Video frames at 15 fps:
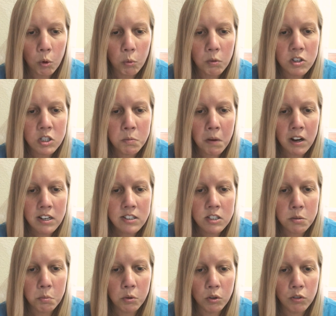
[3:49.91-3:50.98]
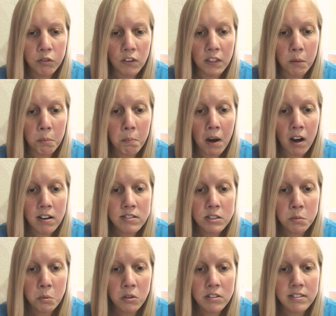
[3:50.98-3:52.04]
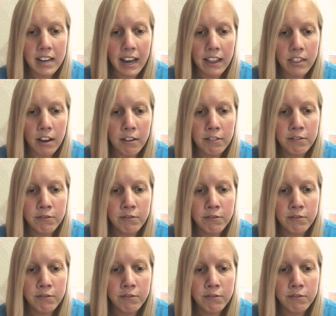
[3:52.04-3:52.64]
responsible for the possible death of